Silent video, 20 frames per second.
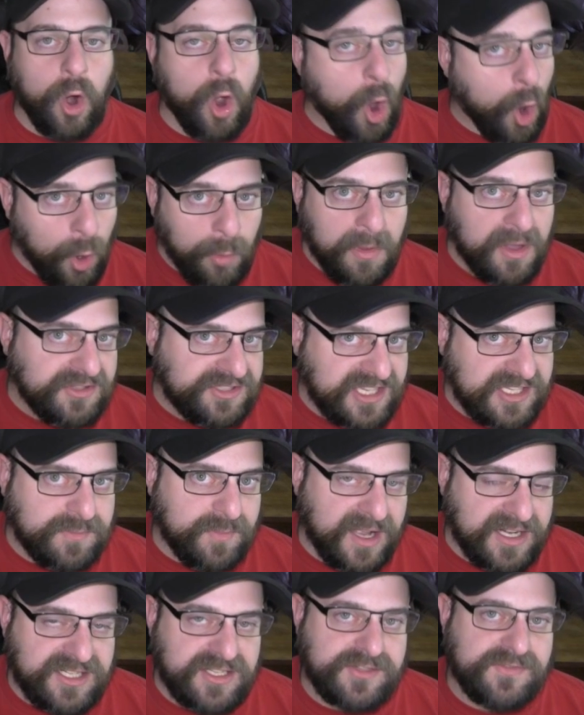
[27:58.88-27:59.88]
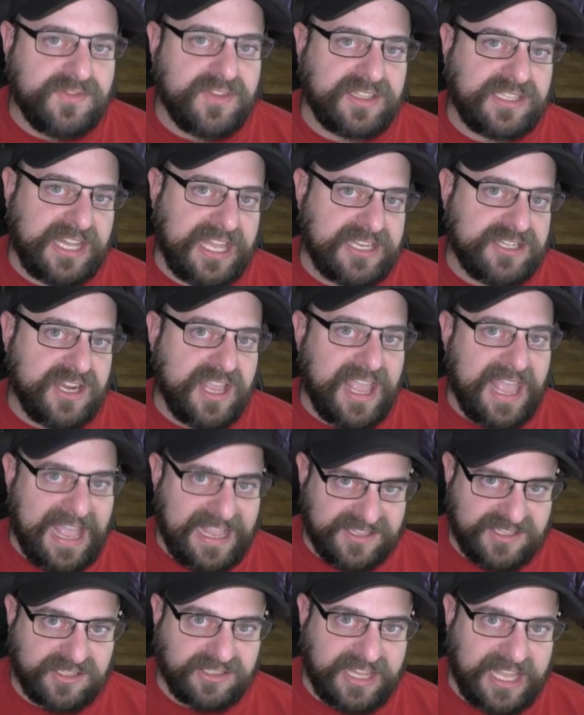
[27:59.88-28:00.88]
for almost as much
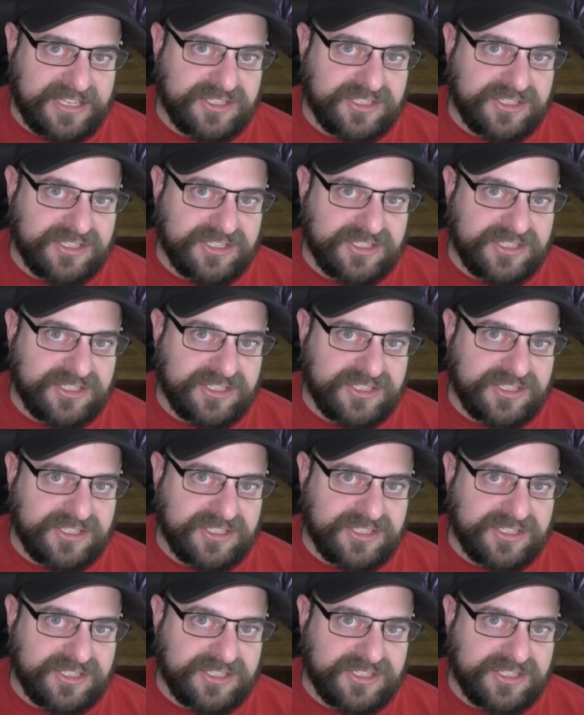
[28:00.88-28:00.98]
as a